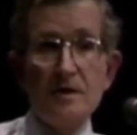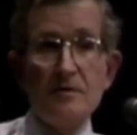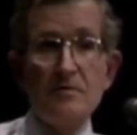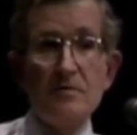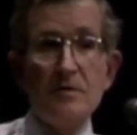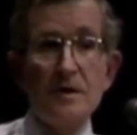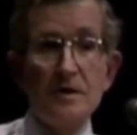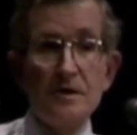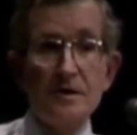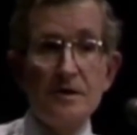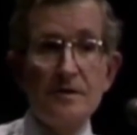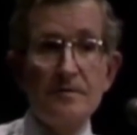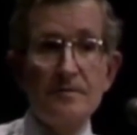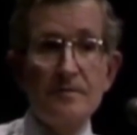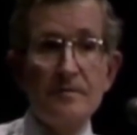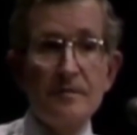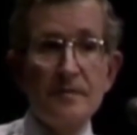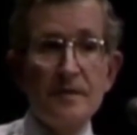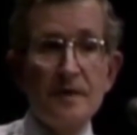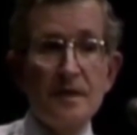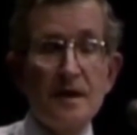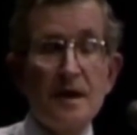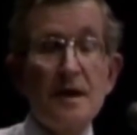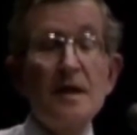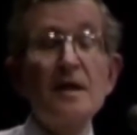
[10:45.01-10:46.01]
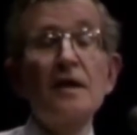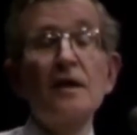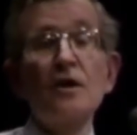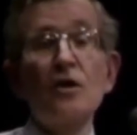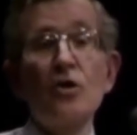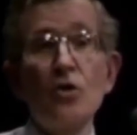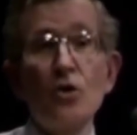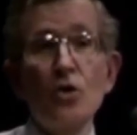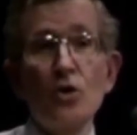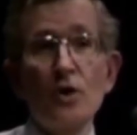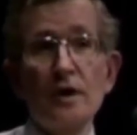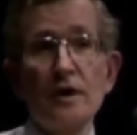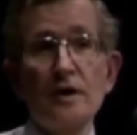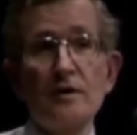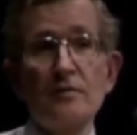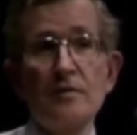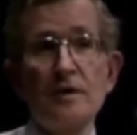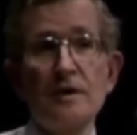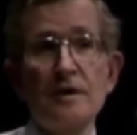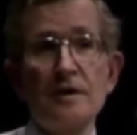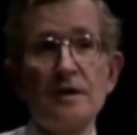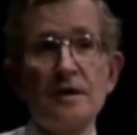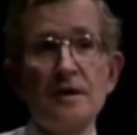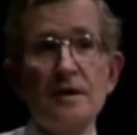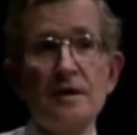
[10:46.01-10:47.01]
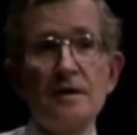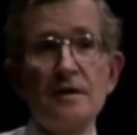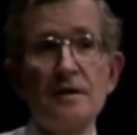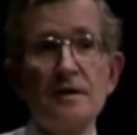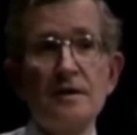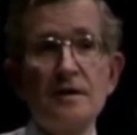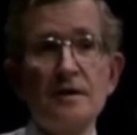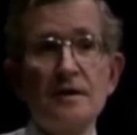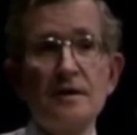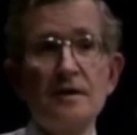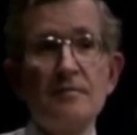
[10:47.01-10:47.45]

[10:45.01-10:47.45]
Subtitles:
he was in accord with the